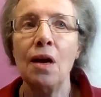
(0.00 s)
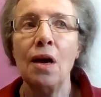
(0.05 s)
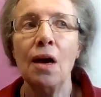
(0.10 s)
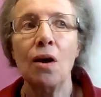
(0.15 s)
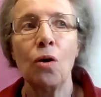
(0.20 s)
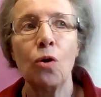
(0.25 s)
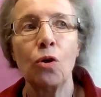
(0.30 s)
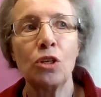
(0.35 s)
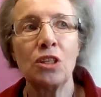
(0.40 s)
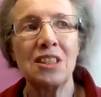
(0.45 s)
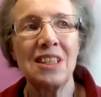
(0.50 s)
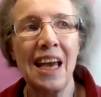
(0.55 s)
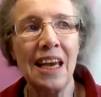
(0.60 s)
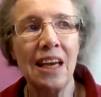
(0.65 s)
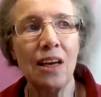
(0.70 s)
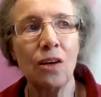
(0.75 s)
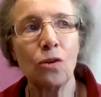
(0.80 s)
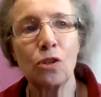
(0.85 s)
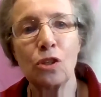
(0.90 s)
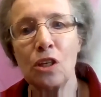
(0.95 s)
or
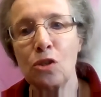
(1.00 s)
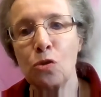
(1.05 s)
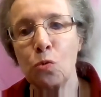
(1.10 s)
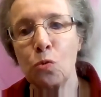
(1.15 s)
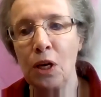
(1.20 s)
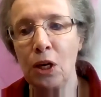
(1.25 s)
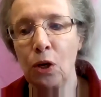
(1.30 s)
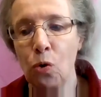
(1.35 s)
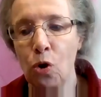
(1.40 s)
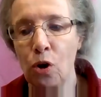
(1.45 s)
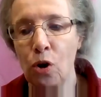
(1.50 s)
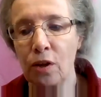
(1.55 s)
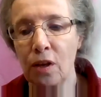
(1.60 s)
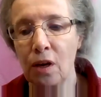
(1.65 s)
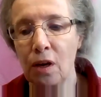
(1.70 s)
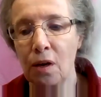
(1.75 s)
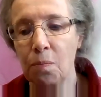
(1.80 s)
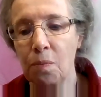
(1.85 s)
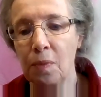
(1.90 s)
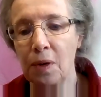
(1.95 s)
cycles as we call
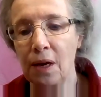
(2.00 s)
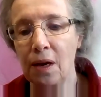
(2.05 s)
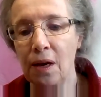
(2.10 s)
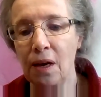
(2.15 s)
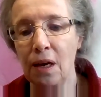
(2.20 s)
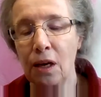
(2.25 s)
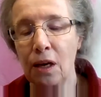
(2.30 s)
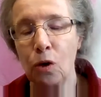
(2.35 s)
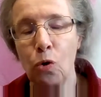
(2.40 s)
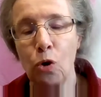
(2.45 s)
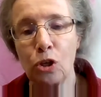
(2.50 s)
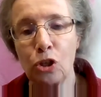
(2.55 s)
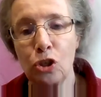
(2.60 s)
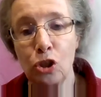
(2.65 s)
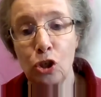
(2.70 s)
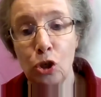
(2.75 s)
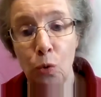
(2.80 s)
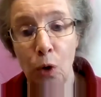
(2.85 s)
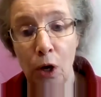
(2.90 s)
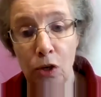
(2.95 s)
them, it costs
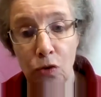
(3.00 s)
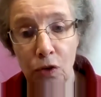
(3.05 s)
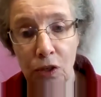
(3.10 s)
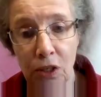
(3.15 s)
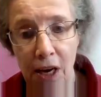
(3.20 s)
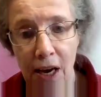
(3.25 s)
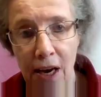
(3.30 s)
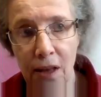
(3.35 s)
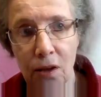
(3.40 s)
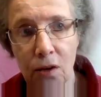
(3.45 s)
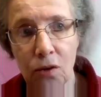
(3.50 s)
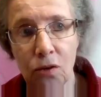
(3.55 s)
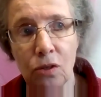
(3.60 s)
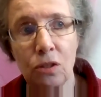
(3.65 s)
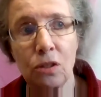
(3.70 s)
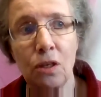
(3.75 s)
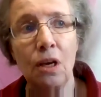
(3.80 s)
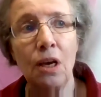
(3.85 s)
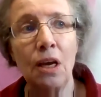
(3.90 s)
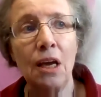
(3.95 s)
$200.
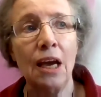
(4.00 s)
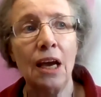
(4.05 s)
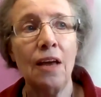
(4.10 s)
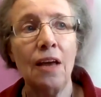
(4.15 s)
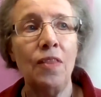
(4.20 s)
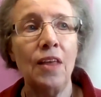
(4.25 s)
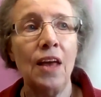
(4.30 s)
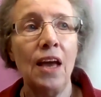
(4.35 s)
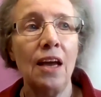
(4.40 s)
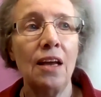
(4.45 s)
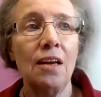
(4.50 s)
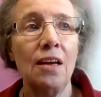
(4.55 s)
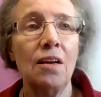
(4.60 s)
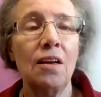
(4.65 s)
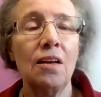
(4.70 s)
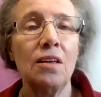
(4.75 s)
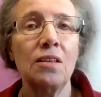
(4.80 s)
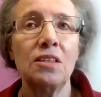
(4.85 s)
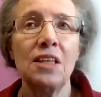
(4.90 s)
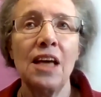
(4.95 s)
And
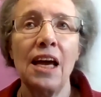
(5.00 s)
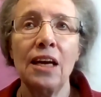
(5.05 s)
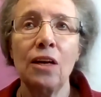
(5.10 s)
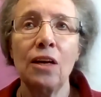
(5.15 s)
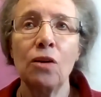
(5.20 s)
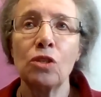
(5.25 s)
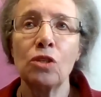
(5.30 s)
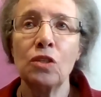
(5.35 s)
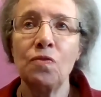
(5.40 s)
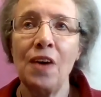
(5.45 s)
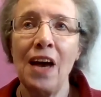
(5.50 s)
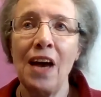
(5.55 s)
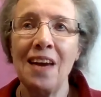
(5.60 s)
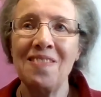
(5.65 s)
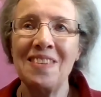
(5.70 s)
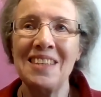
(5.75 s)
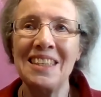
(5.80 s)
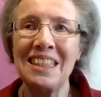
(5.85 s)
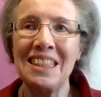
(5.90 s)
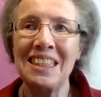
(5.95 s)
then cycles
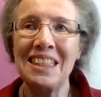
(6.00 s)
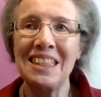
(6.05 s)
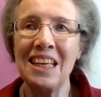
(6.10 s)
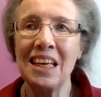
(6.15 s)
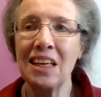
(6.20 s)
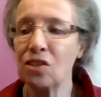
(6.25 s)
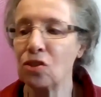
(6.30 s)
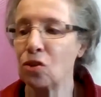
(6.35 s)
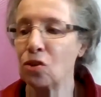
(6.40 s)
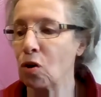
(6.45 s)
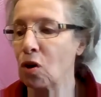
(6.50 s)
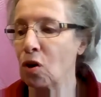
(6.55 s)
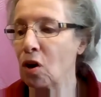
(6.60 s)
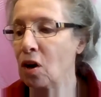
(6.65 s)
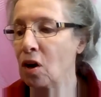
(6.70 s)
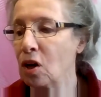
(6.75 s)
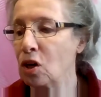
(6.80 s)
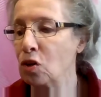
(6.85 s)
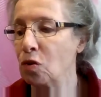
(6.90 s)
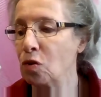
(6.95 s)
5 and 6
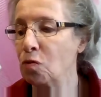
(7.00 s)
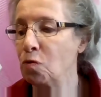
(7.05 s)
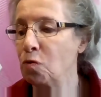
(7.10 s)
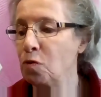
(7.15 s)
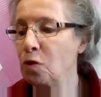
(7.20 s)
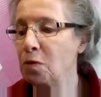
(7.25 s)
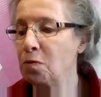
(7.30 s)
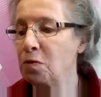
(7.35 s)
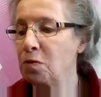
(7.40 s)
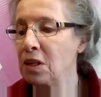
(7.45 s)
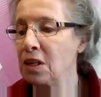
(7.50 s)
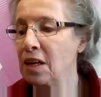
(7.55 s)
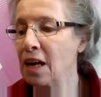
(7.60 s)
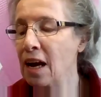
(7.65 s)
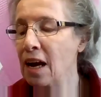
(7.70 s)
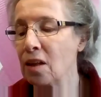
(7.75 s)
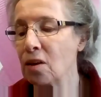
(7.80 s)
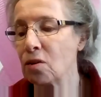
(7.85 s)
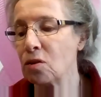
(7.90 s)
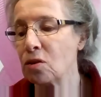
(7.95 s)
are
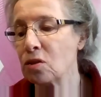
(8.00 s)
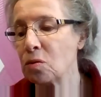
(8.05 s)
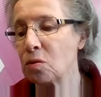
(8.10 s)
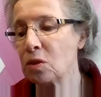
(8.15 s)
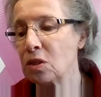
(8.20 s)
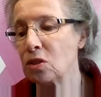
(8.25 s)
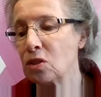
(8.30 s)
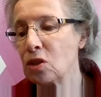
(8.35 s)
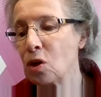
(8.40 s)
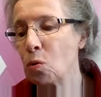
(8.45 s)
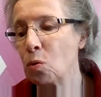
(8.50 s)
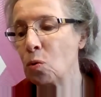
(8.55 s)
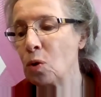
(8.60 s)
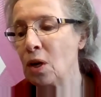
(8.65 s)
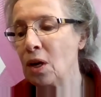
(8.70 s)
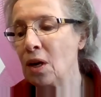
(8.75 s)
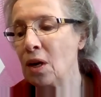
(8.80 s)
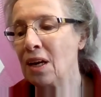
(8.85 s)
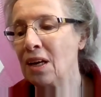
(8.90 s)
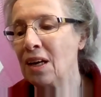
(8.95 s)
$150. So
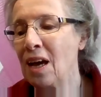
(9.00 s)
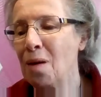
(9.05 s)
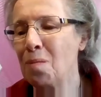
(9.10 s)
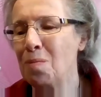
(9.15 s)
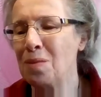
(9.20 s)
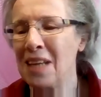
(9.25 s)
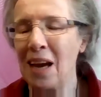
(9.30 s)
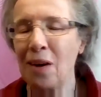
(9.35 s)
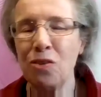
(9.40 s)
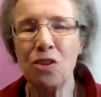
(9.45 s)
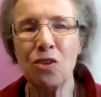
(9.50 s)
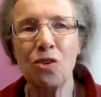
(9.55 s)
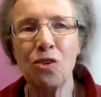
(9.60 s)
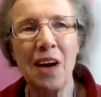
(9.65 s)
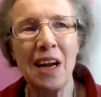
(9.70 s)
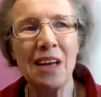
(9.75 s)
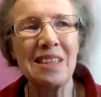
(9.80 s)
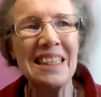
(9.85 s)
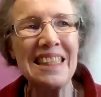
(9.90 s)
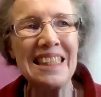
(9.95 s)
comes out to
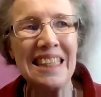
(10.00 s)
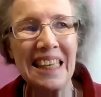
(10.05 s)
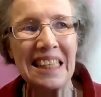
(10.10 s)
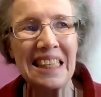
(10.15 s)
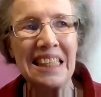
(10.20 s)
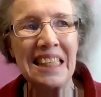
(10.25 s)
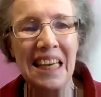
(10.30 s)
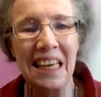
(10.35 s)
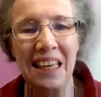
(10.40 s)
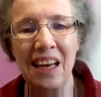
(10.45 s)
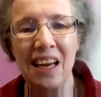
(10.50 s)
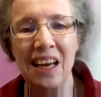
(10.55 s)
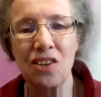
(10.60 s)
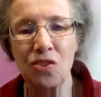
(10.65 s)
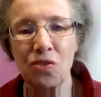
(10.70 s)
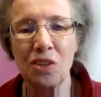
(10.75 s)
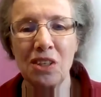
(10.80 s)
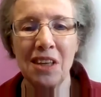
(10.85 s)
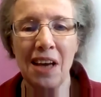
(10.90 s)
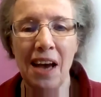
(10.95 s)
around
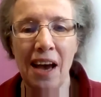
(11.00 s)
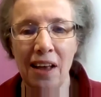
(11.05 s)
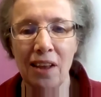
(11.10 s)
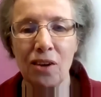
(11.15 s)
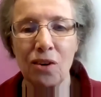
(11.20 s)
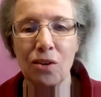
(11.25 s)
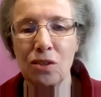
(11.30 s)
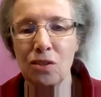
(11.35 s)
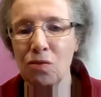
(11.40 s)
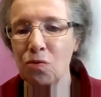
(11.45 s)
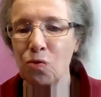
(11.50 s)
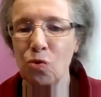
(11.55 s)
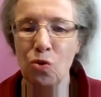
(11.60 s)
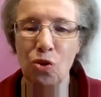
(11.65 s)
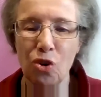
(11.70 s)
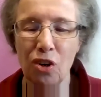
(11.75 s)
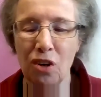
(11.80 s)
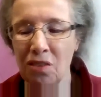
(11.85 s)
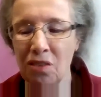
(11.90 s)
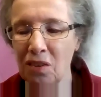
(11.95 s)
$1,600
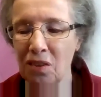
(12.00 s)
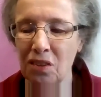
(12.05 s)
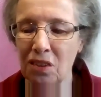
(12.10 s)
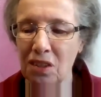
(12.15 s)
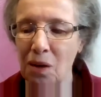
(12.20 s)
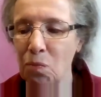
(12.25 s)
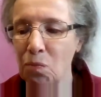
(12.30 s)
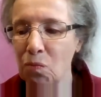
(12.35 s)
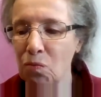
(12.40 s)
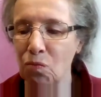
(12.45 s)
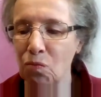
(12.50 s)
for some